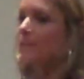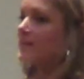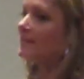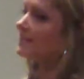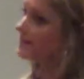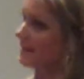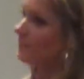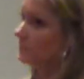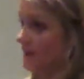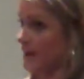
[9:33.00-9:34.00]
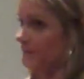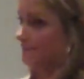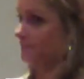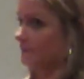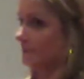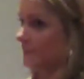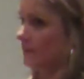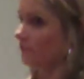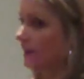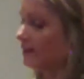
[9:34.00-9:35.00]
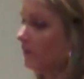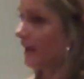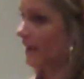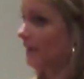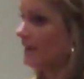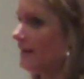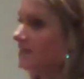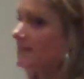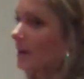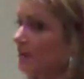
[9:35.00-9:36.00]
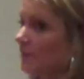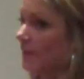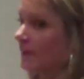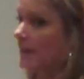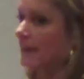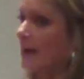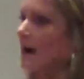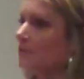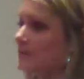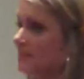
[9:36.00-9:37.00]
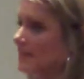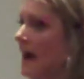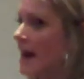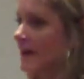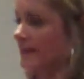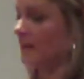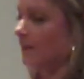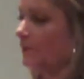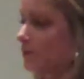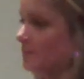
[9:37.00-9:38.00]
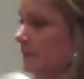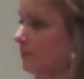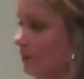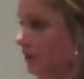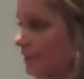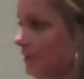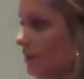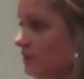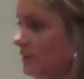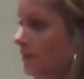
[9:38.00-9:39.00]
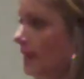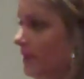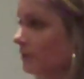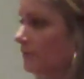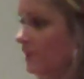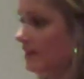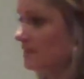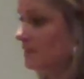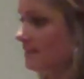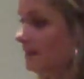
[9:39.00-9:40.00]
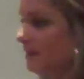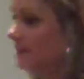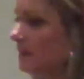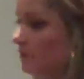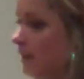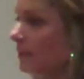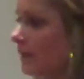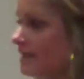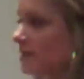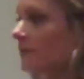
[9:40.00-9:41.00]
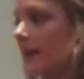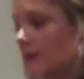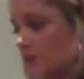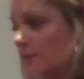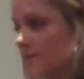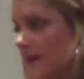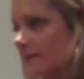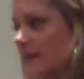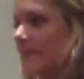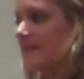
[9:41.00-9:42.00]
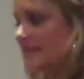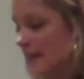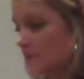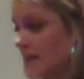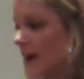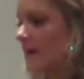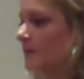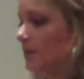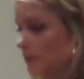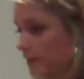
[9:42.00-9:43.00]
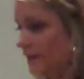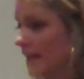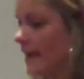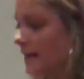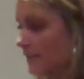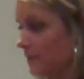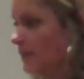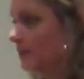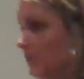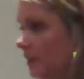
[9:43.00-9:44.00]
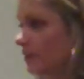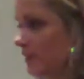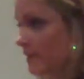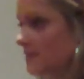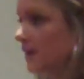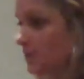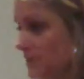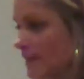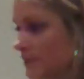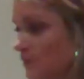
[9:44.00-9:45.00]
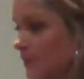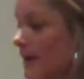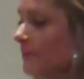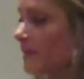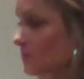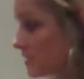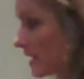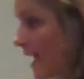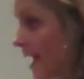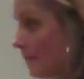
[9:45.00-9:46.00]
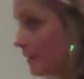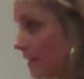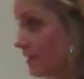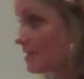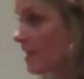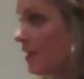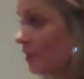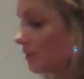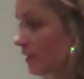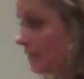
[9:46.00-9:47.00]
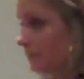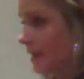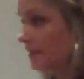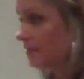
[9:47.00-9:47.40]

but at the same time, right away, start thinking outside of those people you already know. Start making new friends. Right away, start making new friends at the same time that you're looking at the people that you're going to start presenting to. Because what's going to happen is you're going to